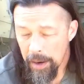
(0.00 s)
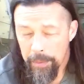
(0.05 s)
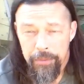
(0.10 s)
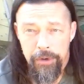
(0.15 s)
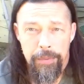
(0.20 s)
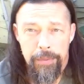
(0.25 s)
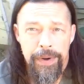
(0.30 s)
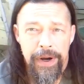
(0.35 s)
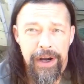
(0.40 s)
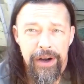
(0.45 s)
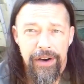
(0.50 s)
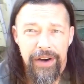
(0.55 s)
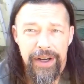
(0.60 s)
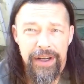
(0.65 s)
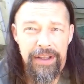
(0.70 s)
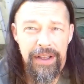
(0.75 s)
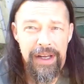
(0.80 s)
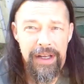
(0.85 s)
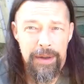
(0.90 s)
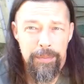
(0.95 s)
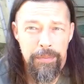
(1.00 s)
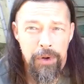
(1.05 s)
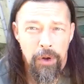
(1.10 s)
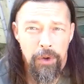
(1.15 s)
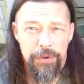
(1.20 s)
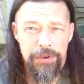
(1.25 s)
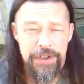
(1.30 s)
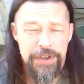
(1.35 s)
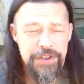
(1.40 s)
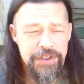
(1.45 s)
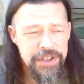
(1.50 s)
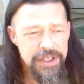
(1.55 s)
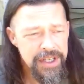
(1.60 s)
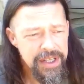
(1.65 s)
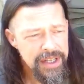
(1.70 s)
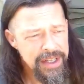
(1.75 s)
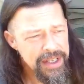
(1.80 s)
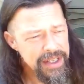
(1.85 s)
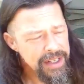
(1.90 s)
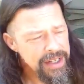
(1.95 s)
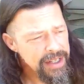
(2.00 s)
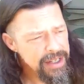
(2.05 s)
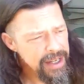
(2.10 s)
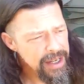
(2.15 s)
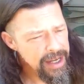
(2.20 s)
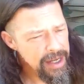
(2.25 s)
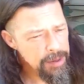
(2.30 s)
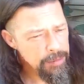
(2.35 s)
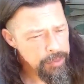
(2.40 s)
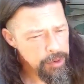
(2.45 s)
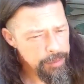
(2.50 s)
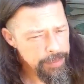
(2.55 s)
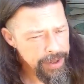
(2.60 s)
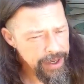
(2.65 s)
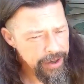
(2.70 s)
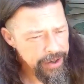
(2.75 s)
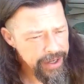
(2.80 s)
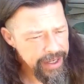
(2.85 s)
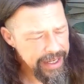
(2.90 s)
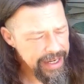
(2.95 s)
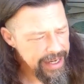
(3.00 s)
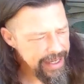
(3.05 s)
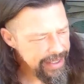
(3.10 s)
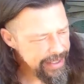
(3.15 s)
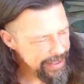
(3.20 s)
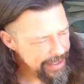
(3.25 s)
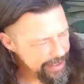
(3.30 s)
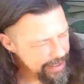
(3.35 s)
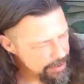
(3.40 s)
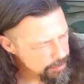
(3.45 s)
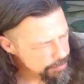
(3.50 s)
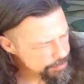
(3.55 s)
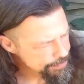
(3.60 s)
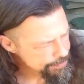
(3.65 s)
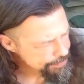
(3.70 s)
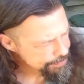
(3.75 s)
preparing, like a poultice, and preparing a